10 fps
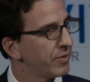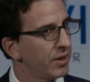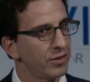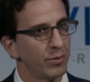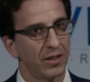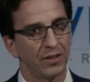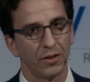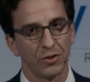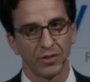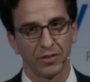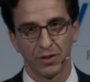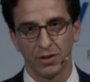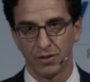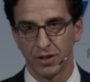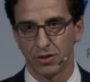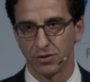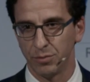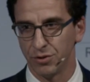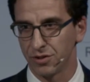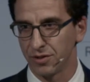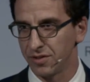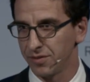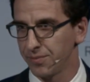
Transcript: as well as social security contributions.